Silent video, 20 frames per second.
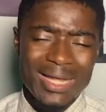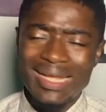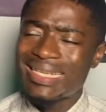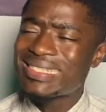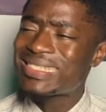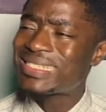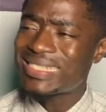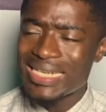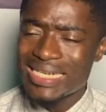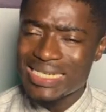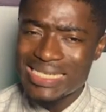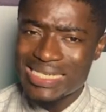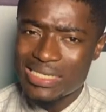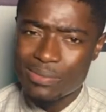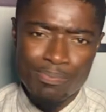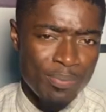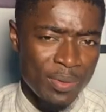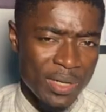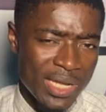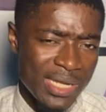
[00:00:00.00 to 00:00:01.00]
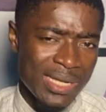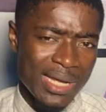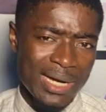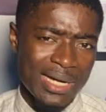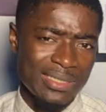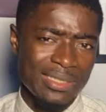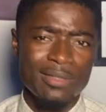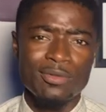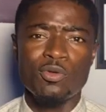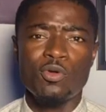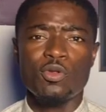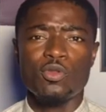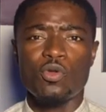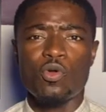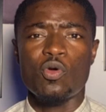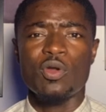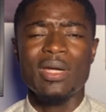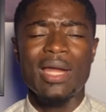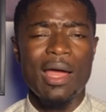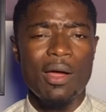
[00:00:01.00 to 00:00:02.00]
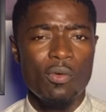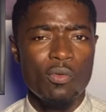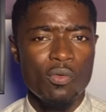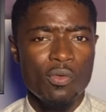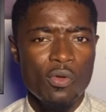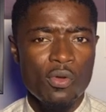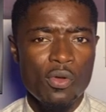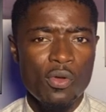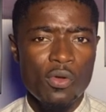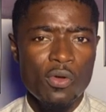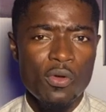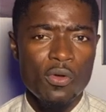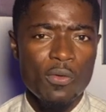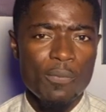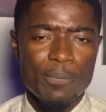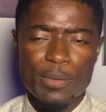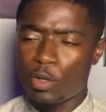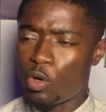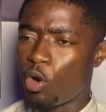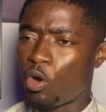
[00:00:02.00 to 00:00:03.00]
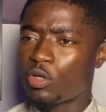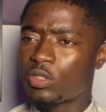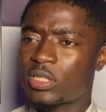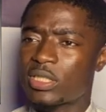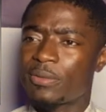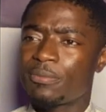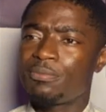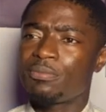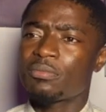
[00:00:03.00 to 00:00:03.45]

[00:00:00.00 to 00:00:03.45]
isn't playing at Asante Kotoko now because